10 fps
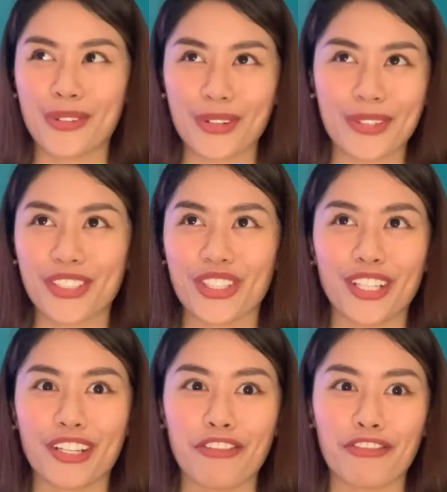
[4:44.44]

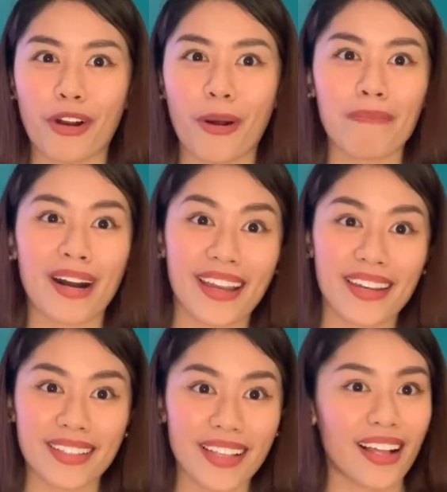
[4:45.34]
originally from Mang
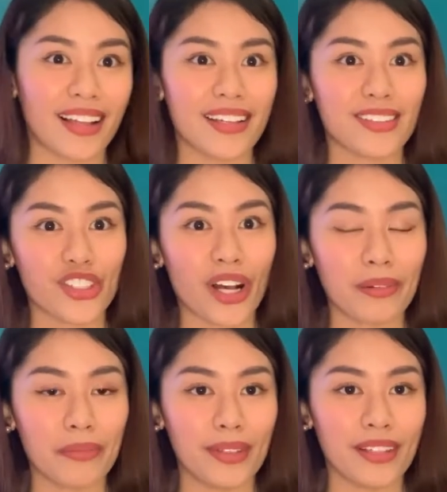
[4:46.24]
Inasal and
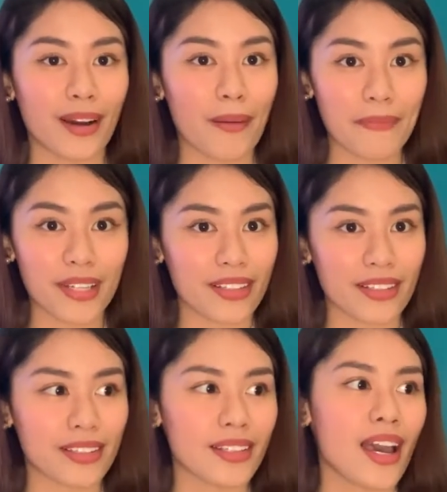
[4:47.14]
Jollibee's
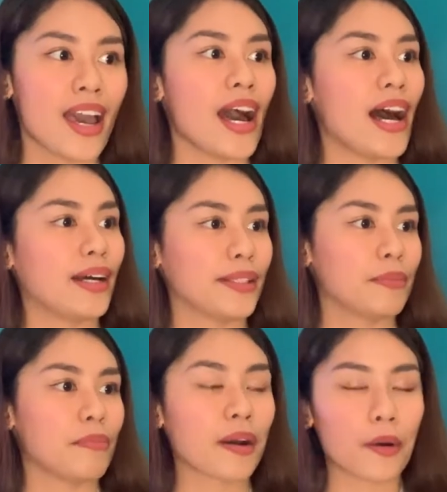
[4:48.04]
companies. And
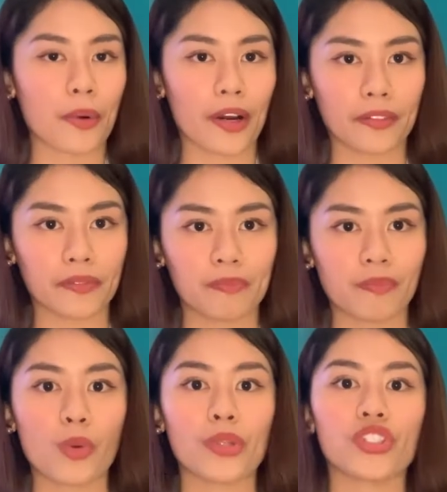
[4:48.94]
Mega World,
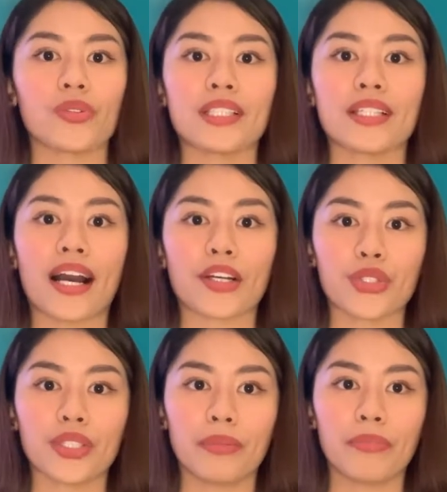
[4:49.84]
which was
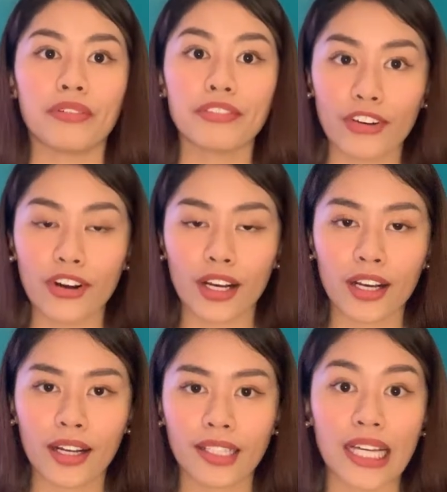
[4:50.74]
actually
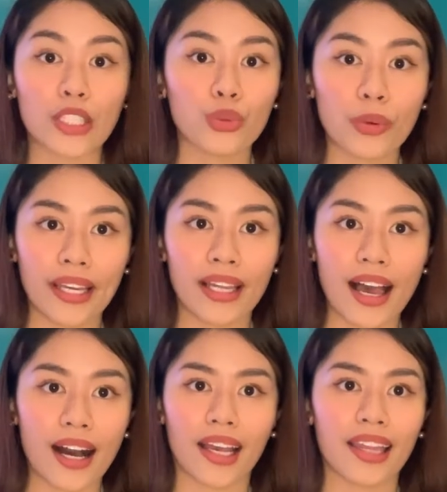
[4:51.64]
before Tanduay
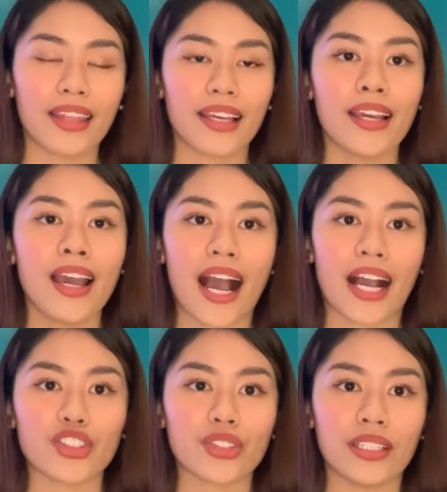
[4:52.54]
lang. And they
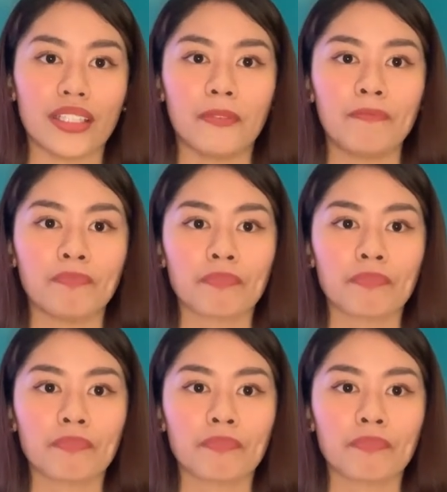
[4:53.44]
actually